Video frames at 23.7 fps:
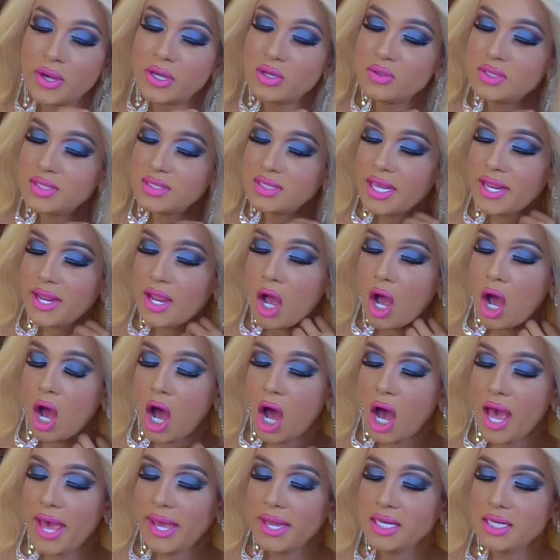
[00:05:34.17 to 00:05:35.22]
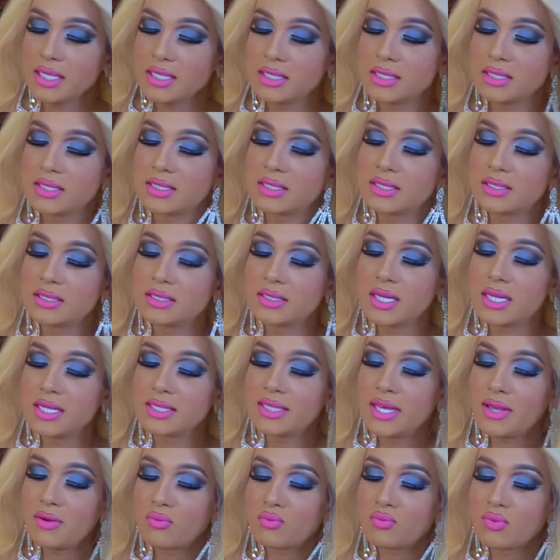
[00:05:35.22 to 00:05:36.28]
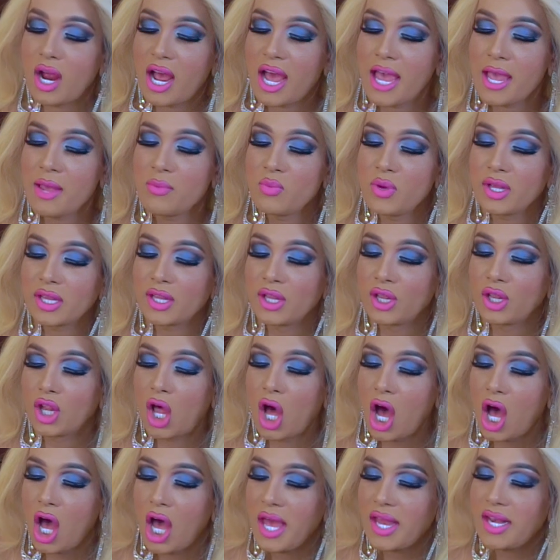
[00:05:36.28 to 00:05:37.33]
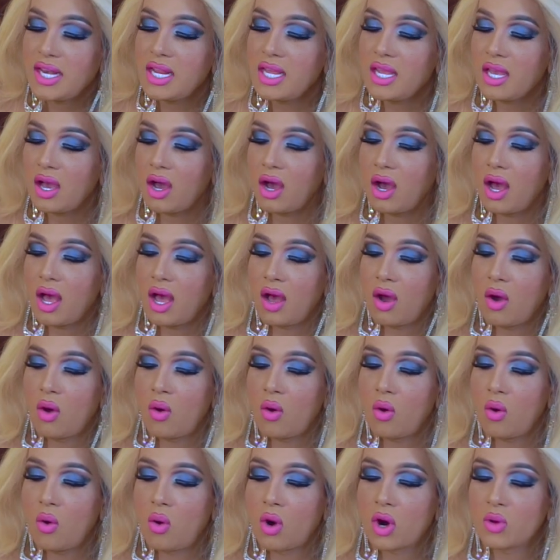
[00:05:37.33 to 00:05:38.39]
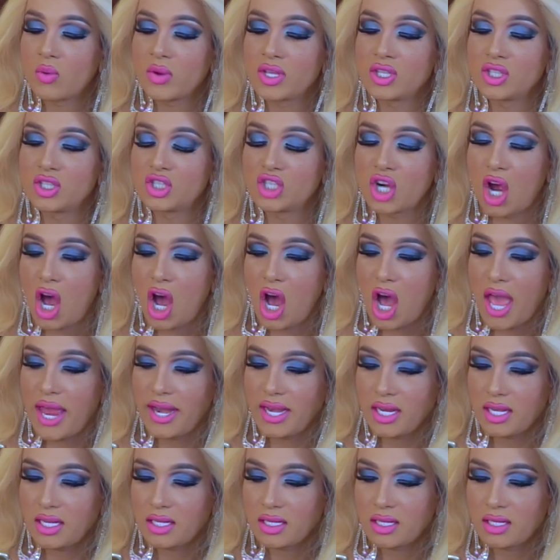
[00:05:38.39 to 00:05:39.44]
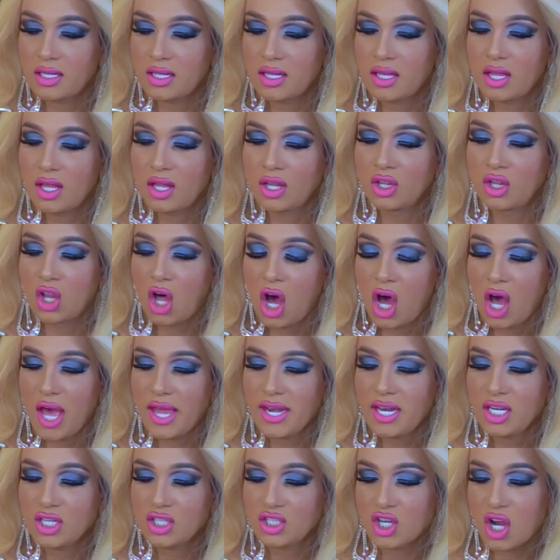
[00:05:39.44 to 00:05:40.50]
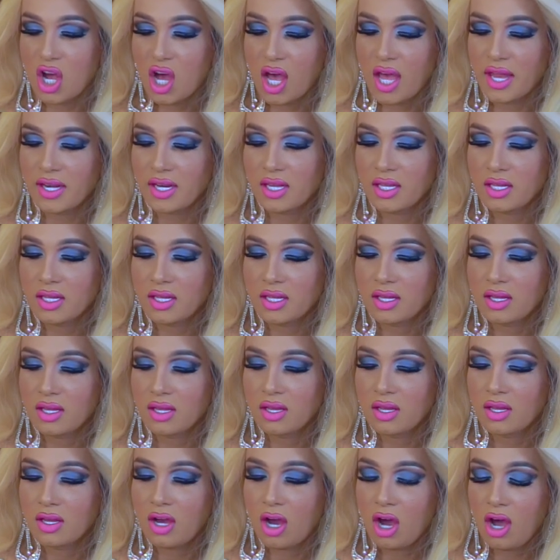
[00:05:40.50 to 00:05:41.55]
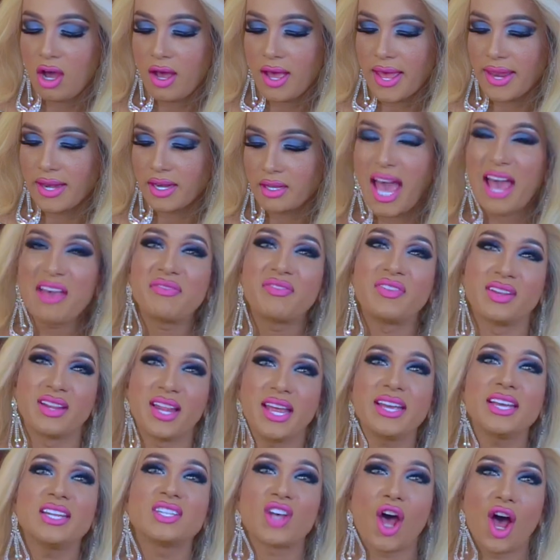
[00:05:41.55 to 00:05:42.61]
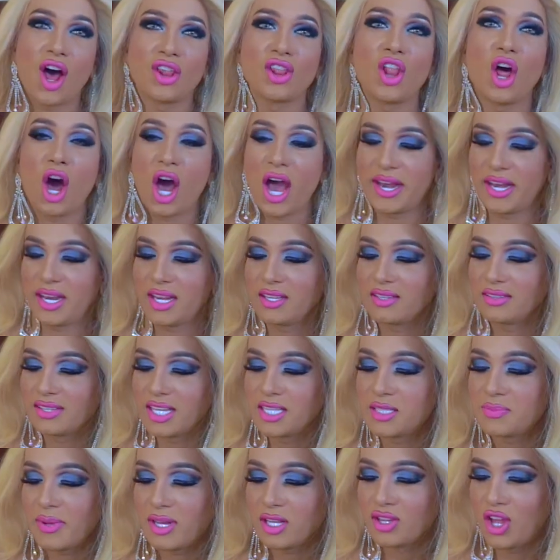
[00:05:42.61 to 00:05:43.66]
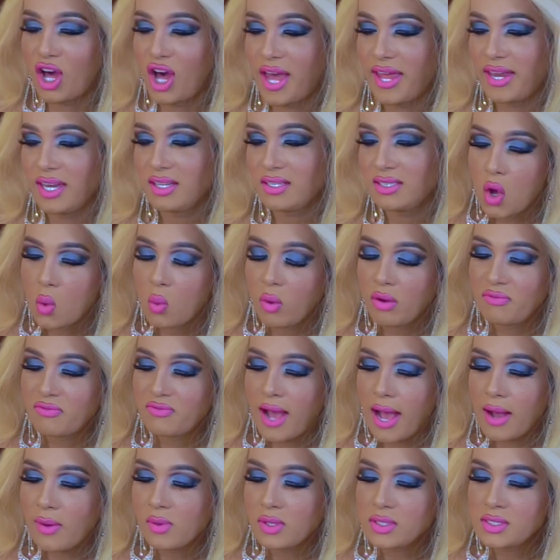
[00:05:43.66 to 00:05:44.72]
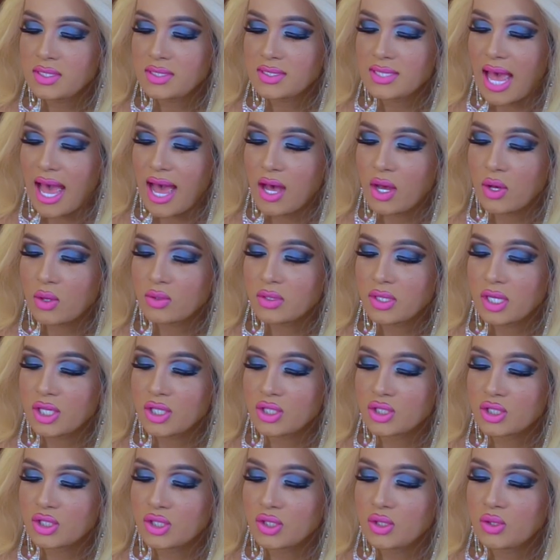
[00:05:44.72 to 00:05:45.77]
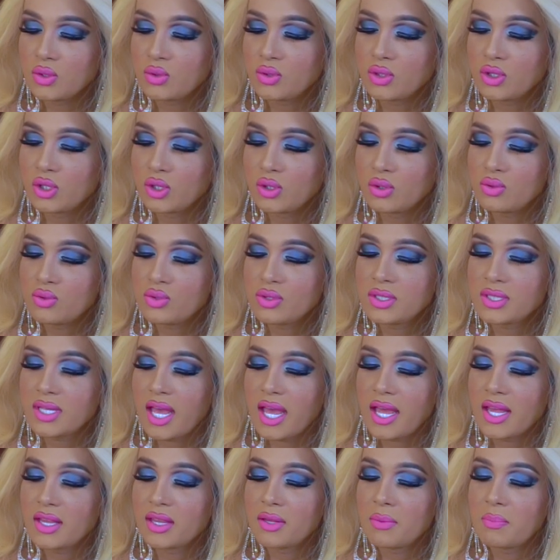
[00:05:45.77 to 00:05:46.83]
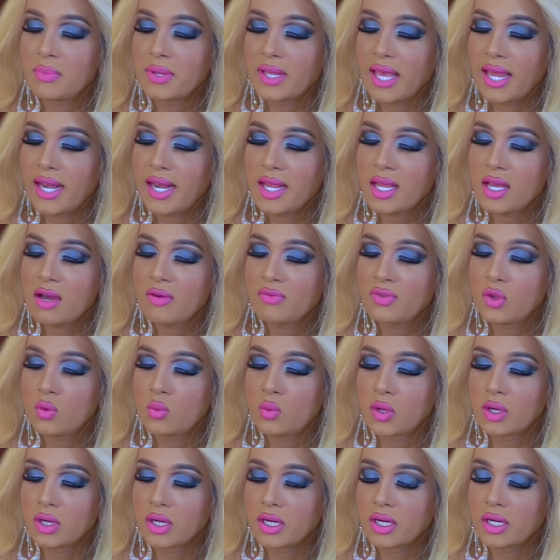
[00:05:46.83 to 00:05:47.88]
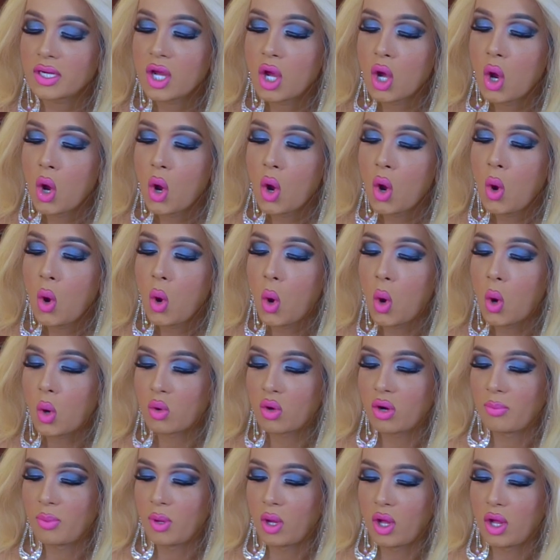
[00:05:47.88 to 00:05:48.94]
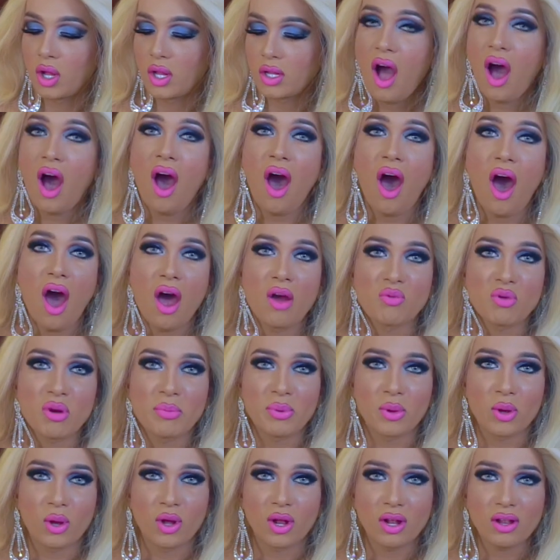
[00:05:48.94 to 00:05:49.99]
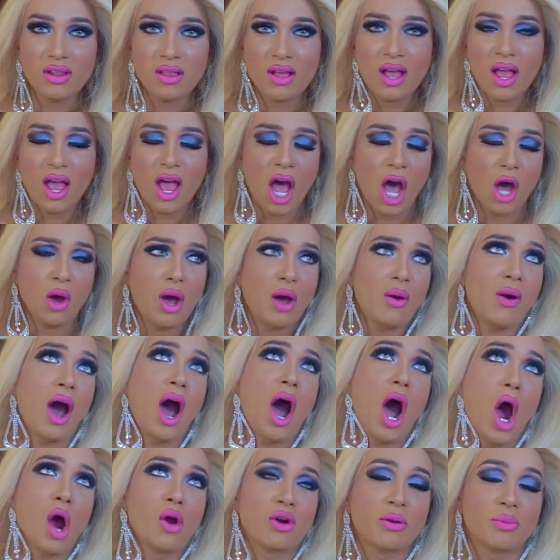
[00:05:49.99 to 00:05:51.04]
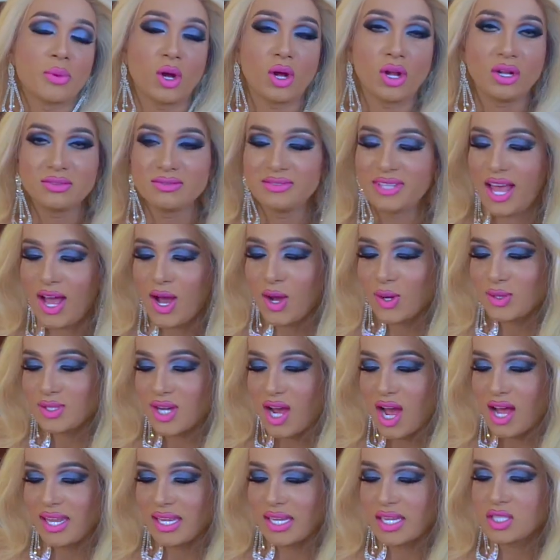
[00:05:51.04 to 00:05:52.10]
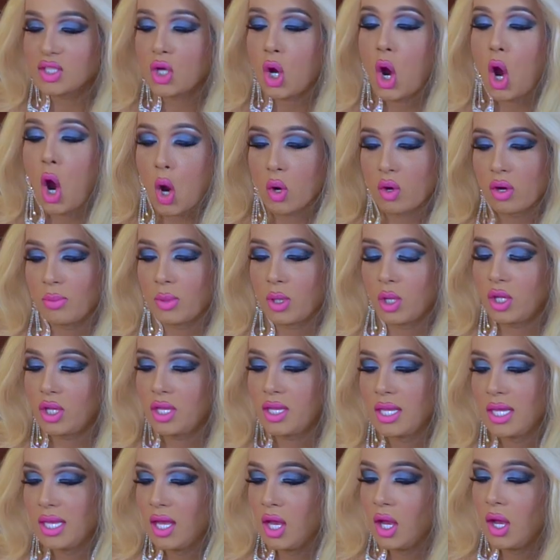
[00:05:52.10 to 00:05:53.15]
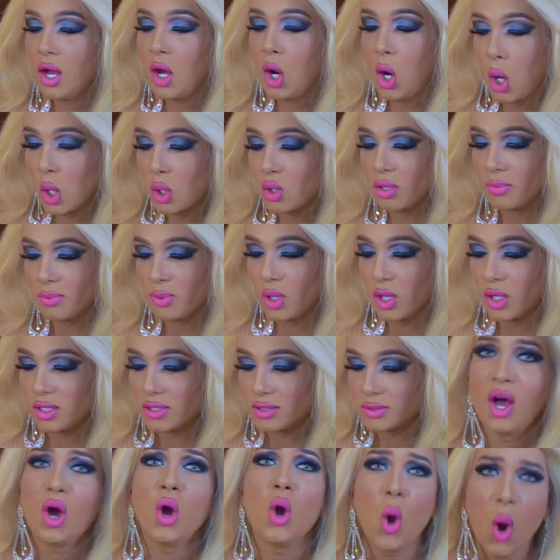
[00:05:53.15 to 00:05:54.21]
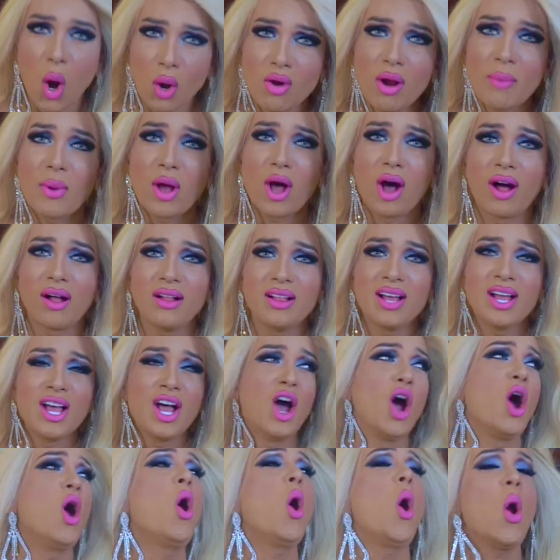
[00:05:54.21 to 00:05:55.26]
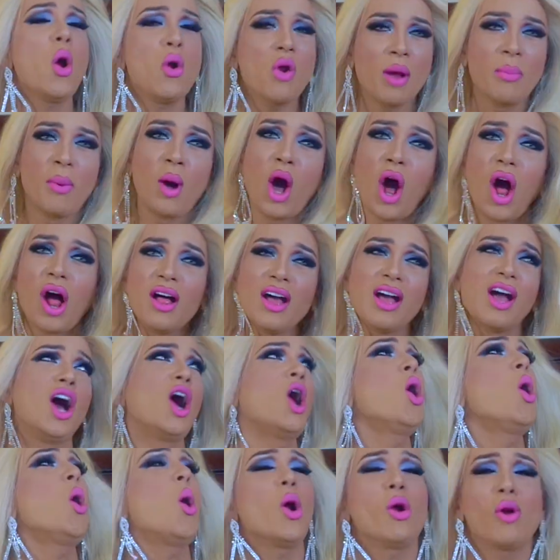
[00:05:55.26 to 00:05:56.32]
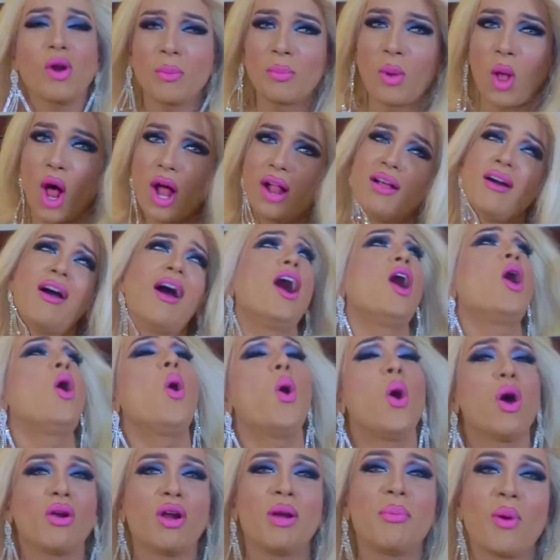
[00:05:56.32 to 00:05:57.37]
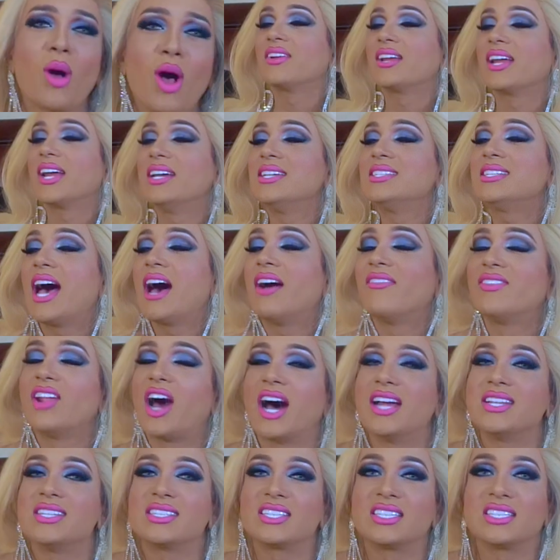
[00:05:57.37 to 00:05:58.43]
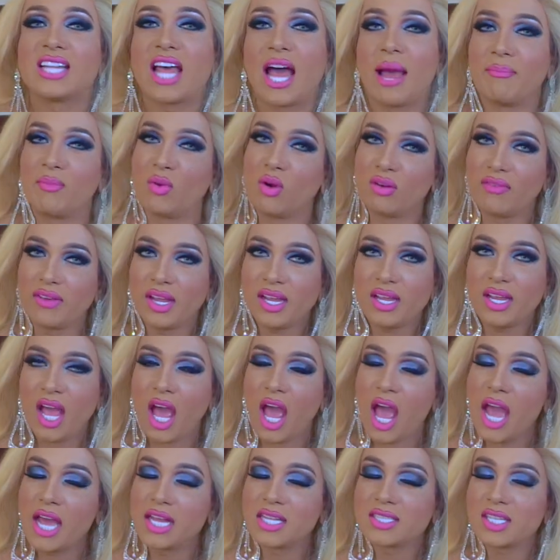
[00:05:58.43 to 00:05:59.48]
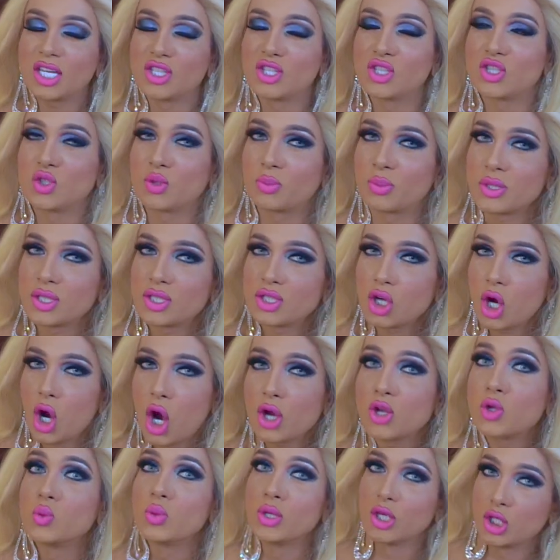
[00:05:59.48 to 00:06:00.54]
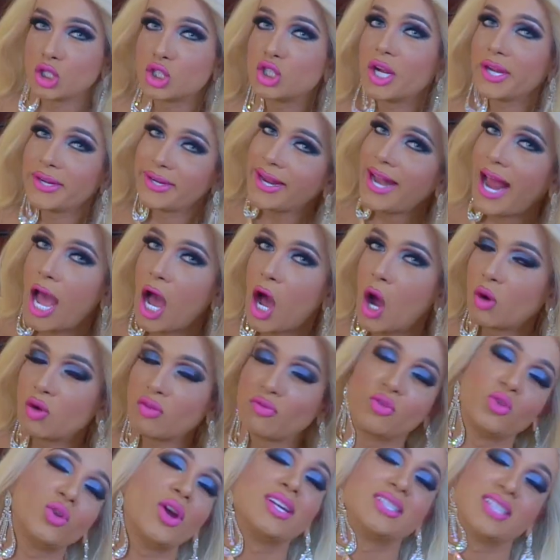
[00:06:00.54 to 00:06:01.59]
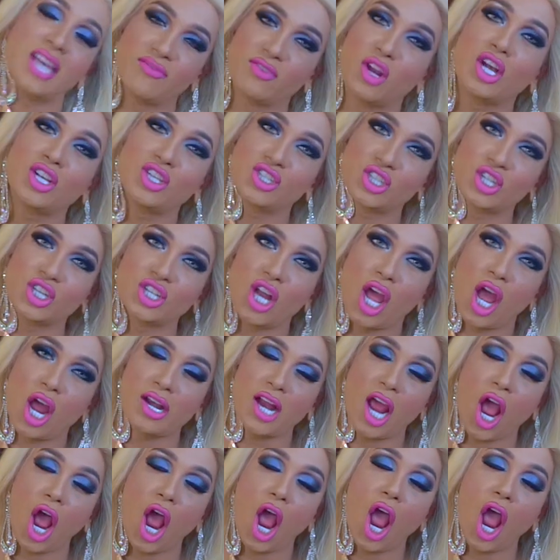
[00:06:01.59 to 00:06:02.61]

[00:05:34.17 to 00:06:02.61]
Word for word: when you say on, does it rhyme with lawn or with John? Lawn, John, on. I feel like it's a lawn. Let's pick lawn. What vowel sound do you use in the beginning of the word Horrible. Horrible. Oh, horrible. No, darling, it's horrible. Horrible. Horrible. Horrible. Horrible. Horrible. If you guys have not seen that movie, it's a superstar. You need to check it out. If you guys have not seen it,